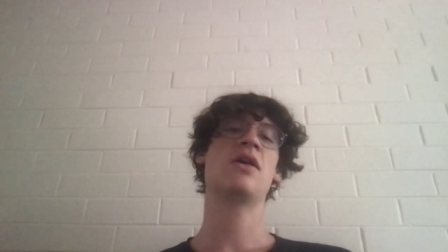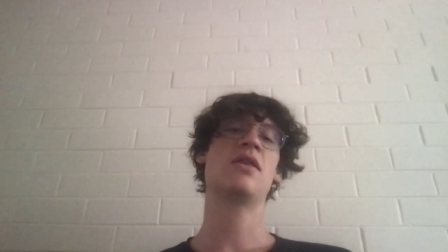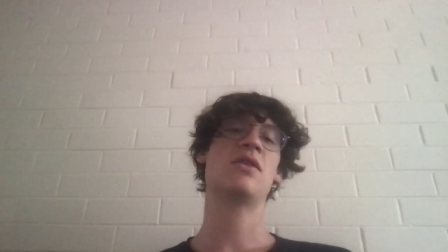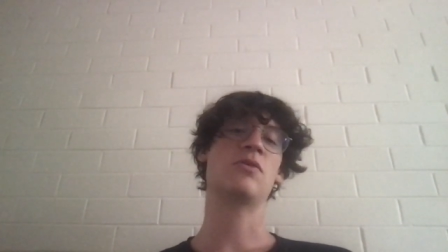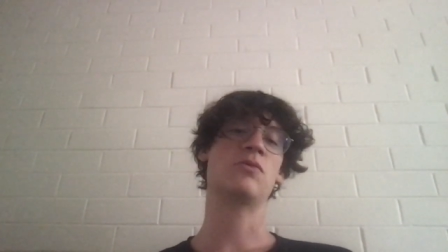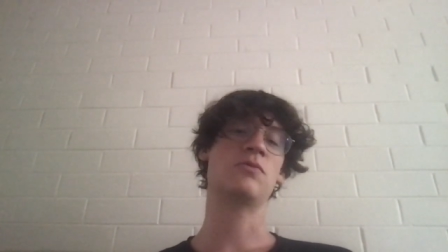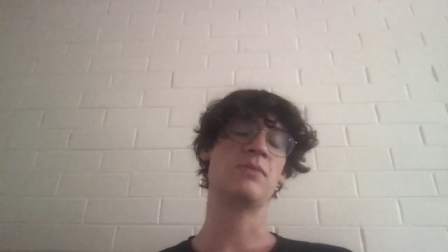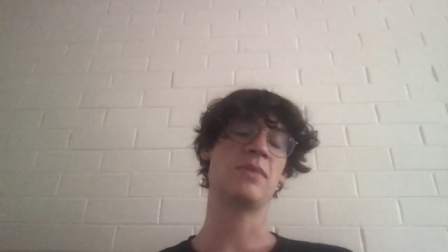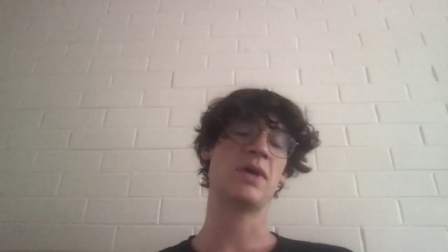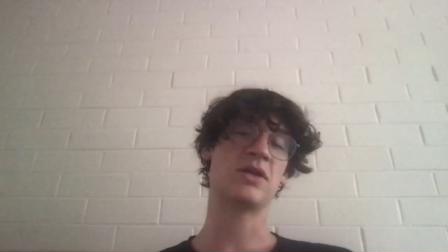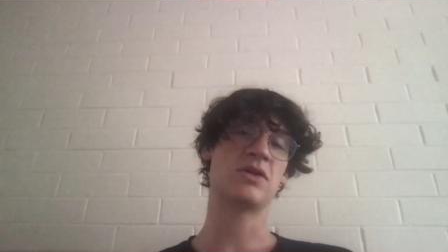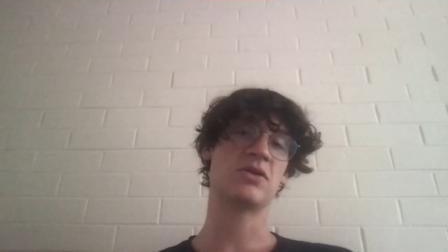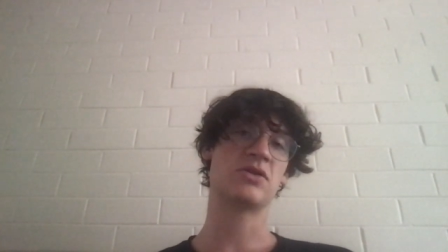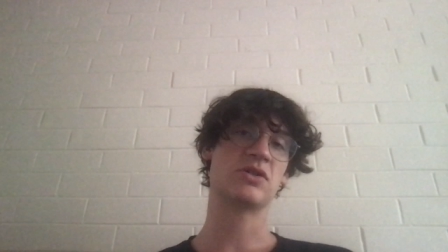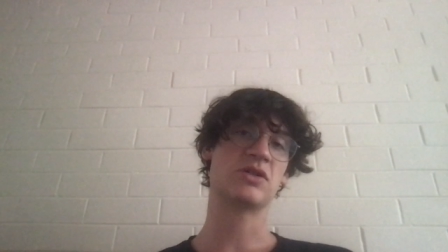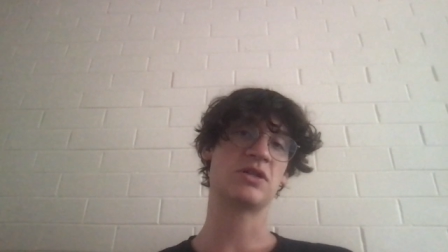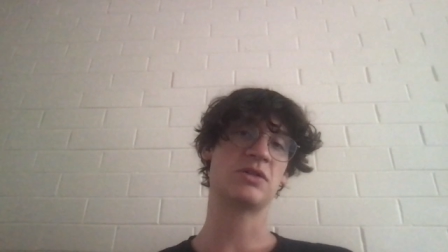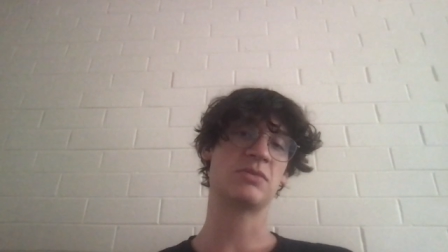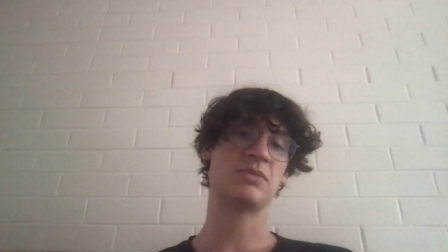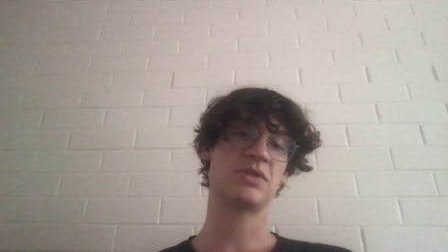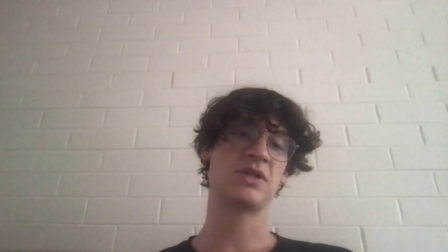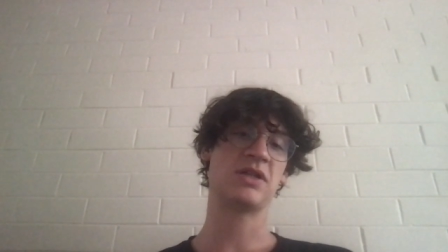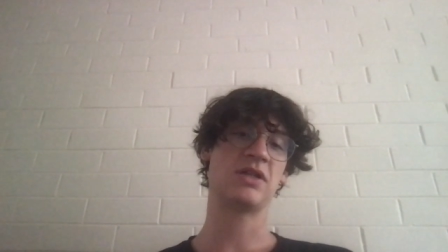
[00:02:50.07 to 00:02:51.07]
the
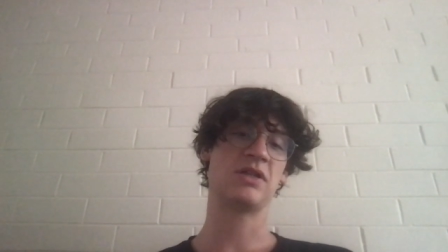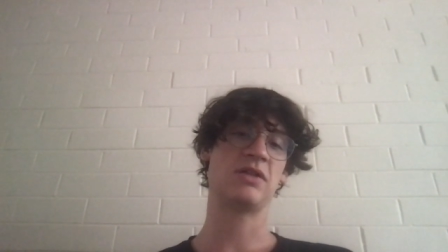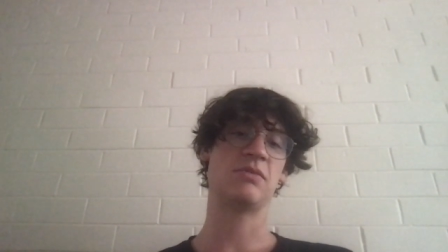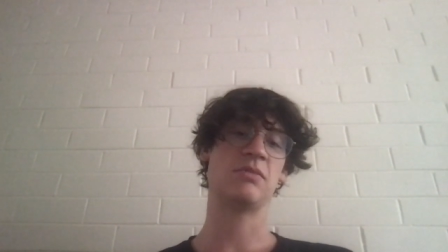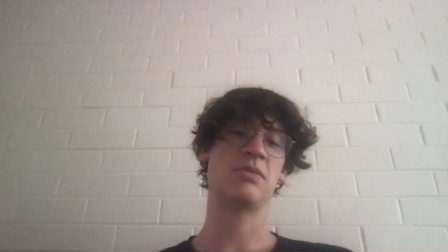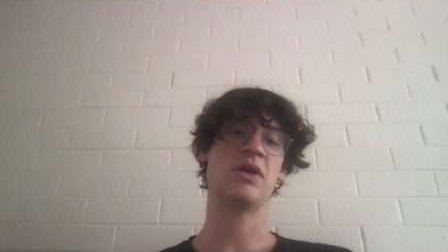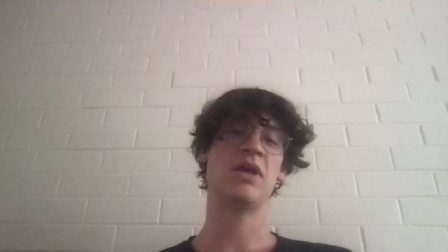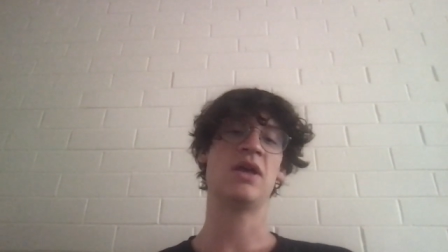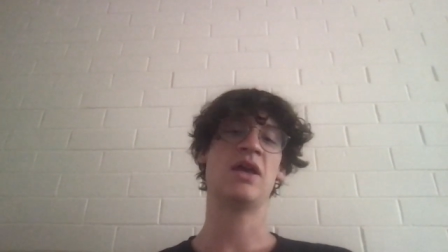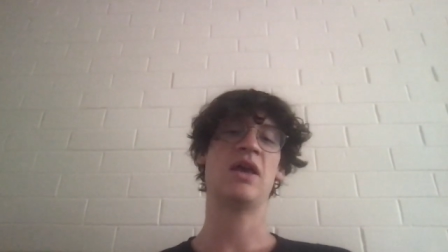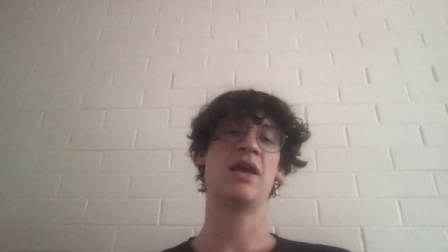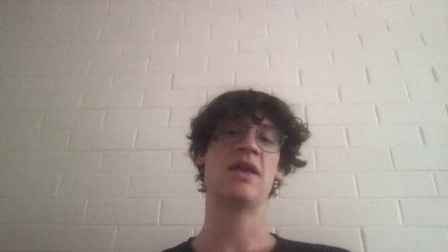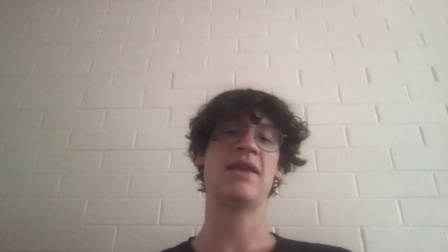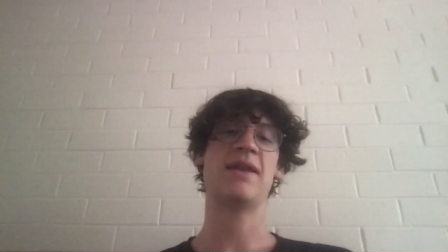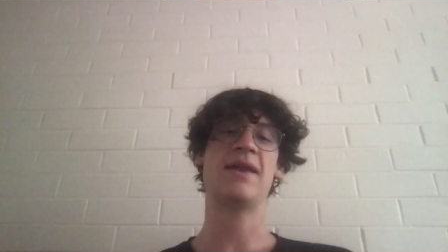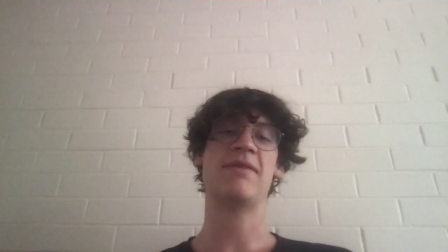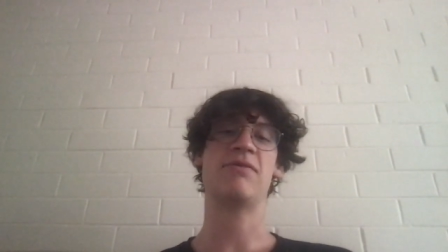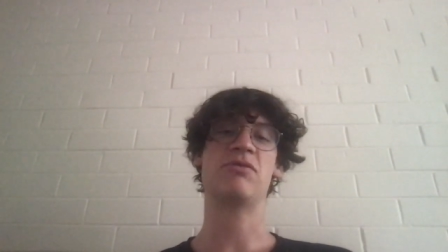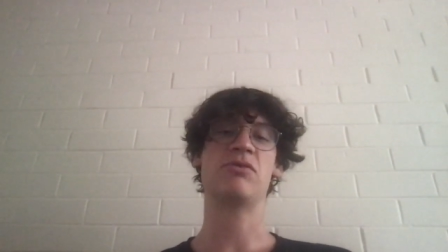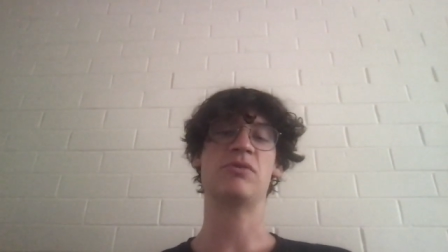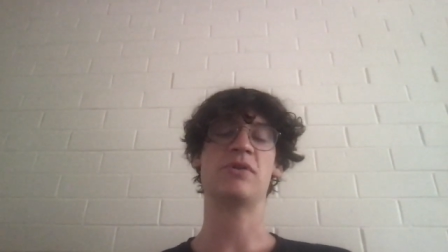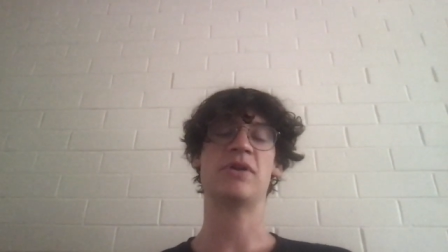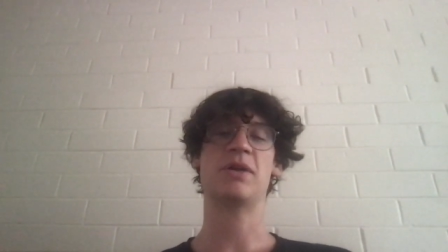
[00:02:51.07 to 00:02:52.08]
mentorship team, and
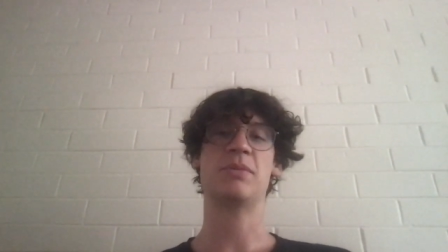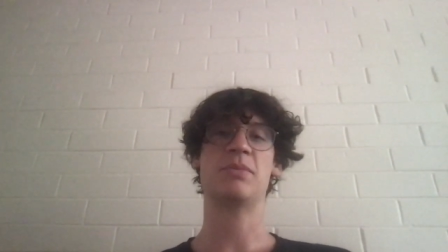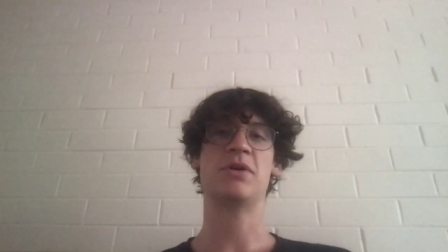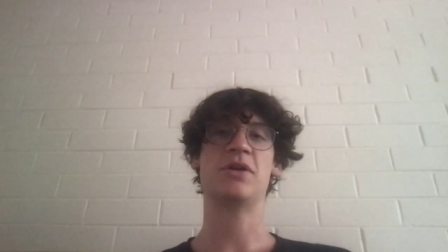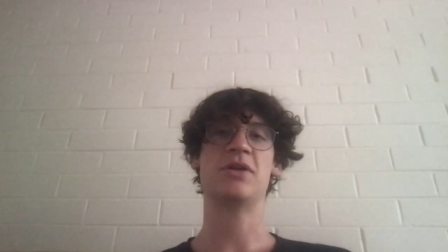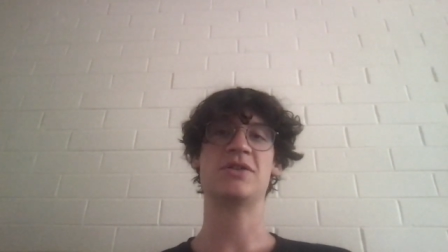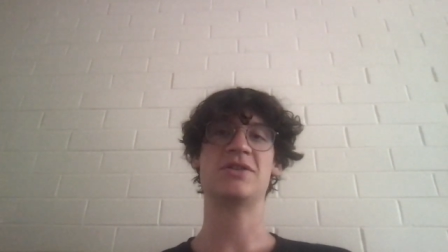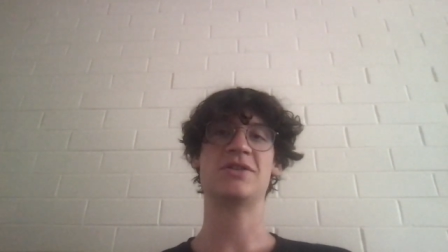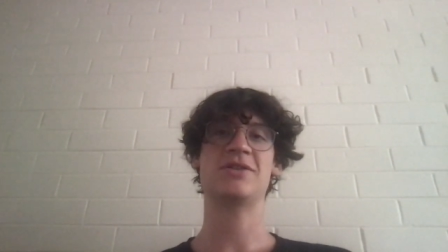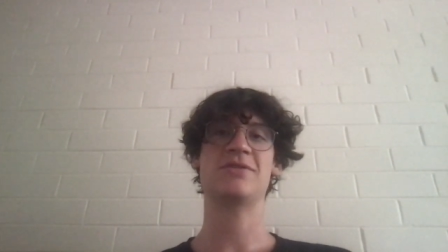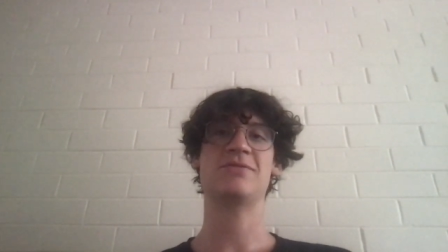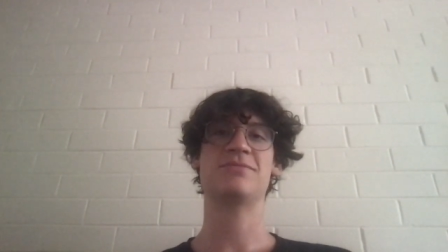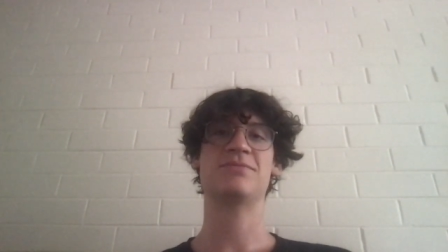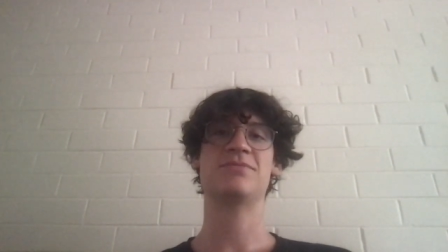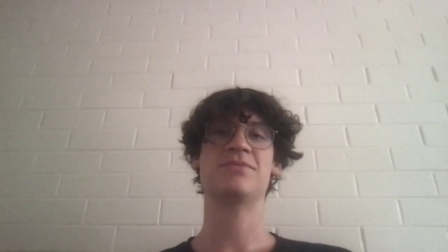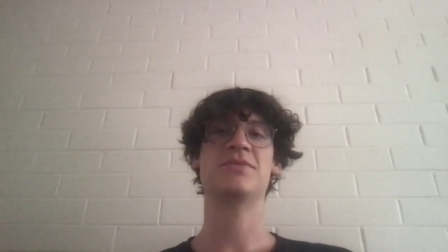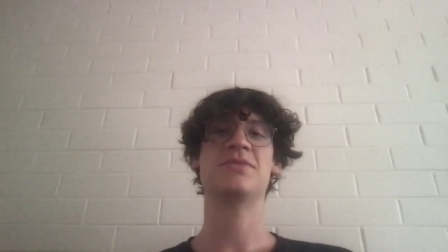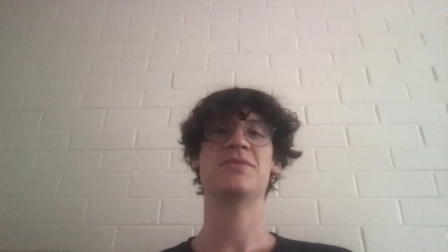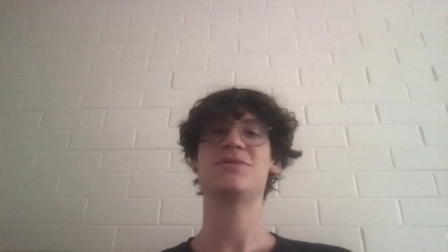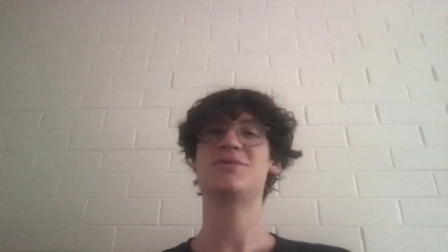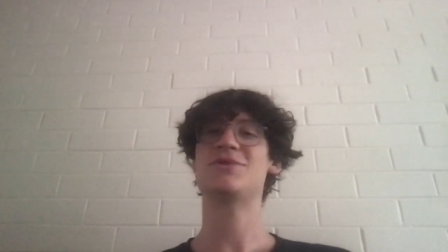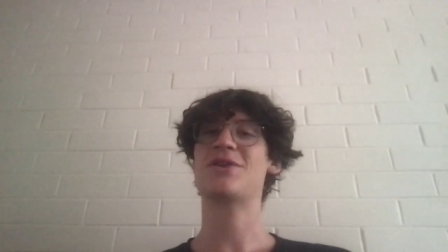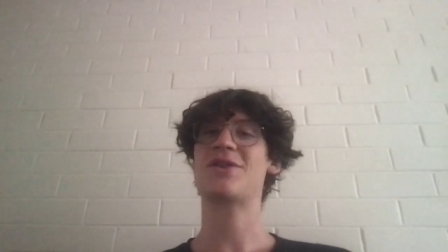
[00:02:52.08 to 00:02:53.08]
everyone at Pawsey.
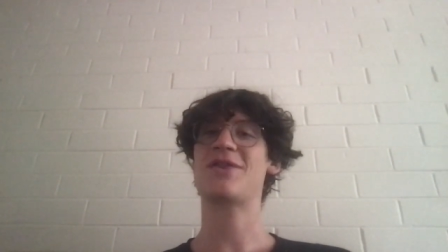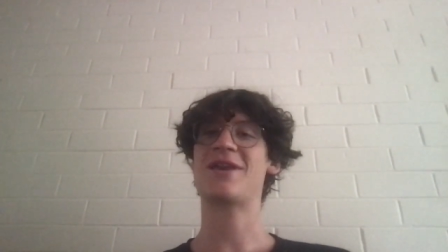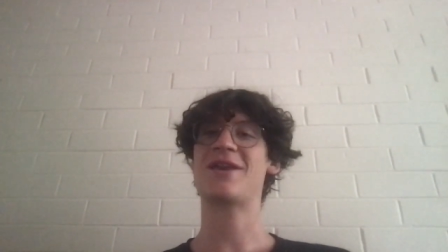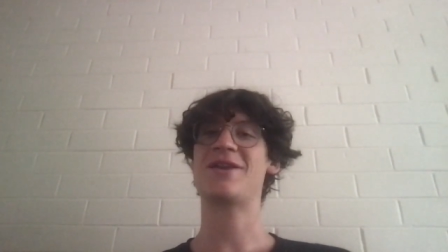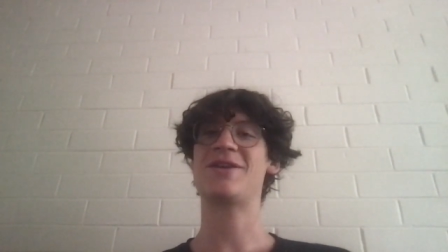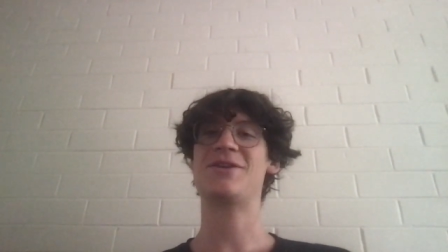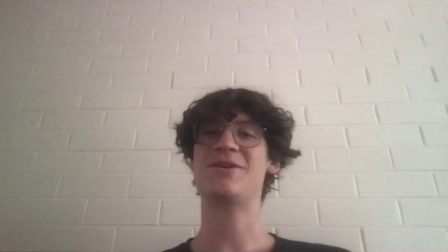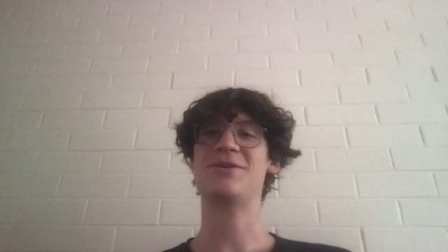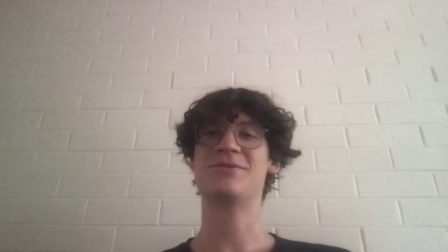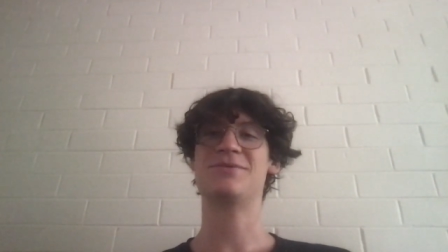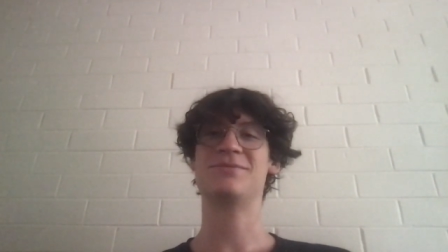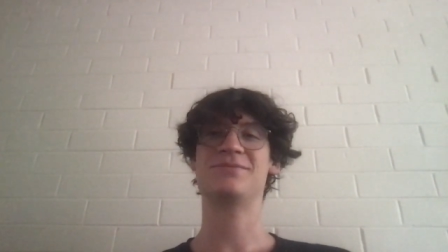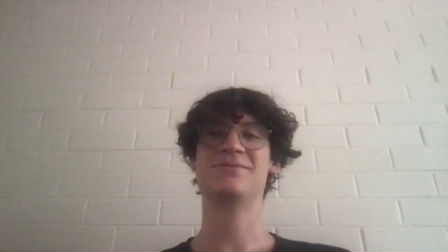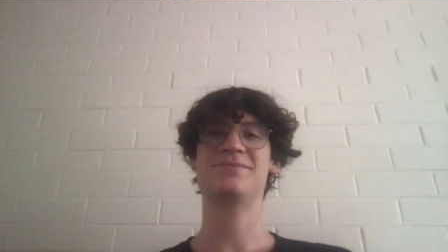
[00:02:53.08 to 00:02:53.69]
So thank you.